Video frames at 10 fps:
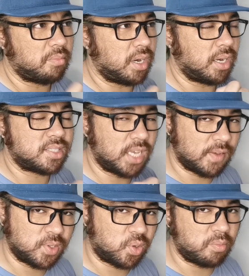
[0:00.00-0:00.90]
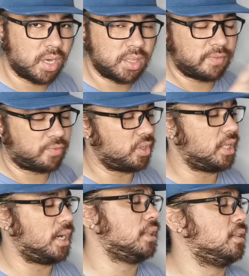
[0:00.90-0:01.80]
mag saves hold money for
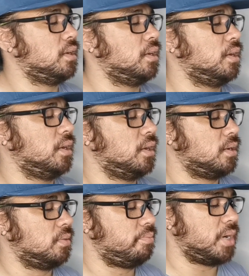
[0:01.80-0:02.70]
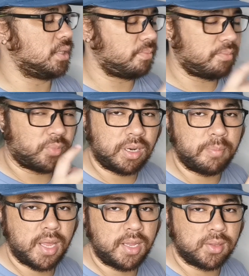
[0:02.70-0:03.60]
that but
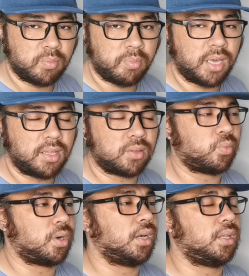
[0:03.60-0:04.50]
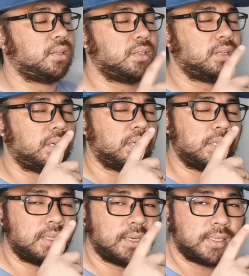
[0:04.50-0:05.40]
really planning to buy that one
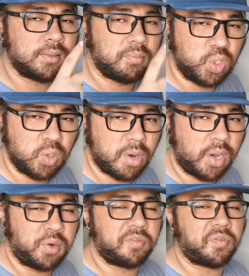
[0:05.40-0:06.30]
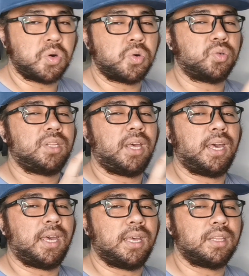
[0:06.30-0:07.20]
the new microphone
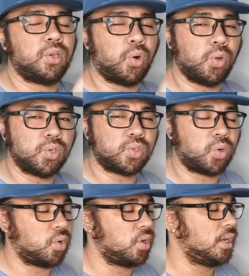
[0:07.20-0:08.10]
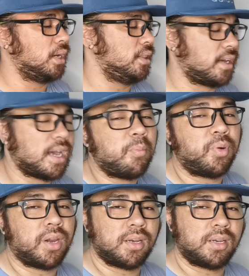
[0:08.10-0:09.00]
and also the
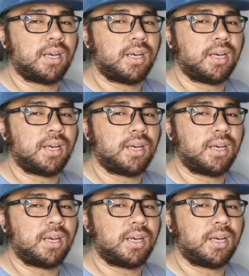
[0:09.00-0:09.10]
camera